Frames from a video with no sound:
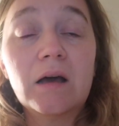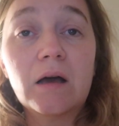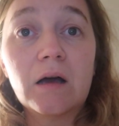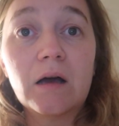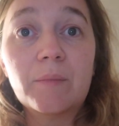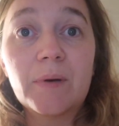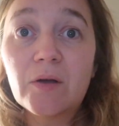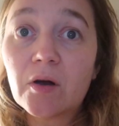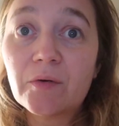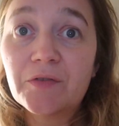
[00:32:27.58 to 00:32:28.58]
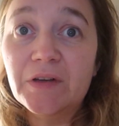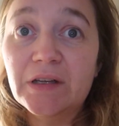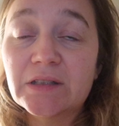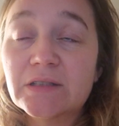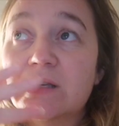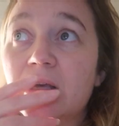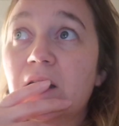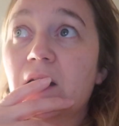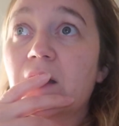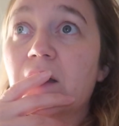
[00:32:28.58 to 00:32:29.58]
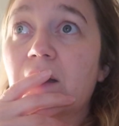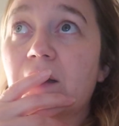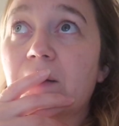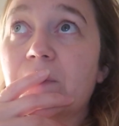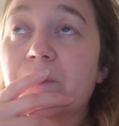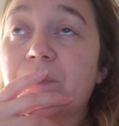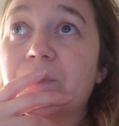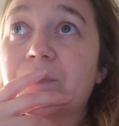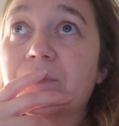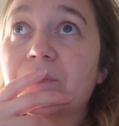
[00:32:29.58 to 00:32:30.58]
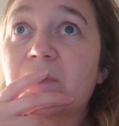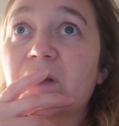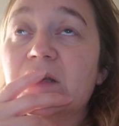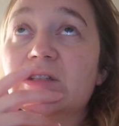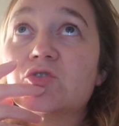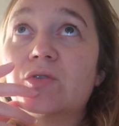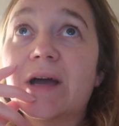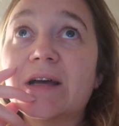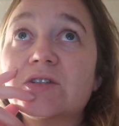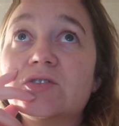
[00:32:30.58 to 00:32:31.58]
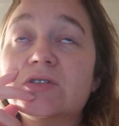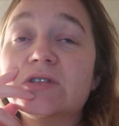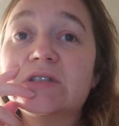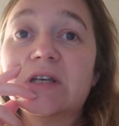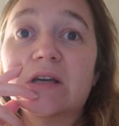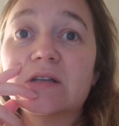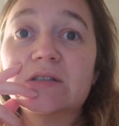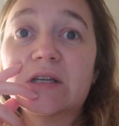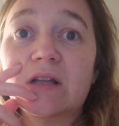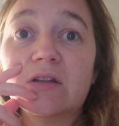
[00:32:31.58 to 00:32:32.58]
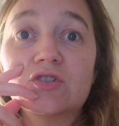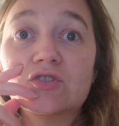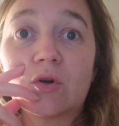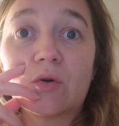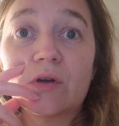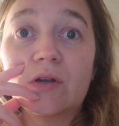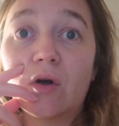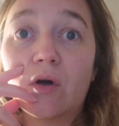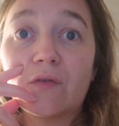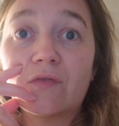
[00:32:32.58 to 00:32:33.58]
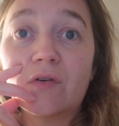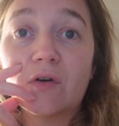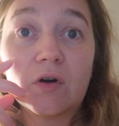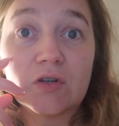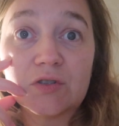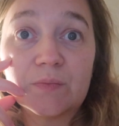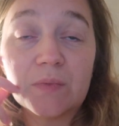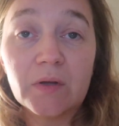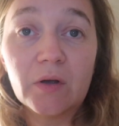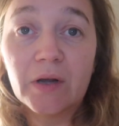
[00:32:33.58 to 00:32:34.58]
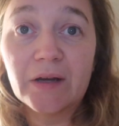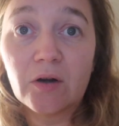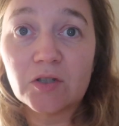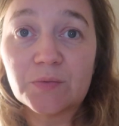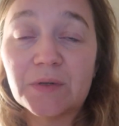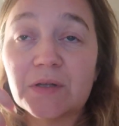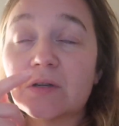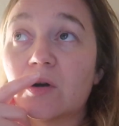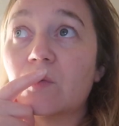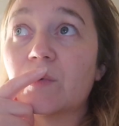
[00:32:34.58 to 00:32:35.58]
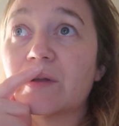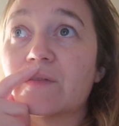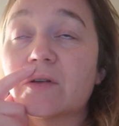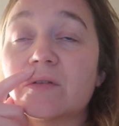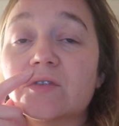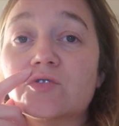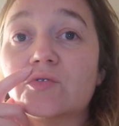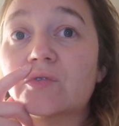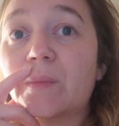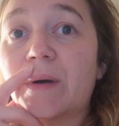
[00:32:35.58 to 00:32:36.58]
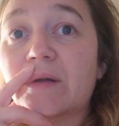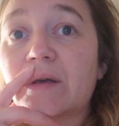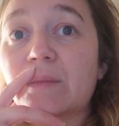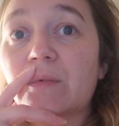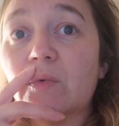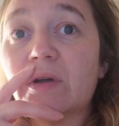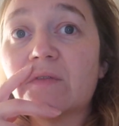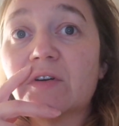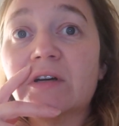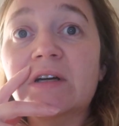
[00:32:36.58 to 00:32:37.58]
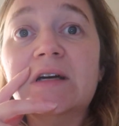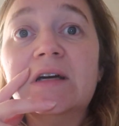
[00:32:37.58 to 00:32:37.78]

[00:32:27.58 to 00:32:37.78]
uh, biographies, um, trying to tell the story of her hus her late husband, or whatever, the truth about him or whatever,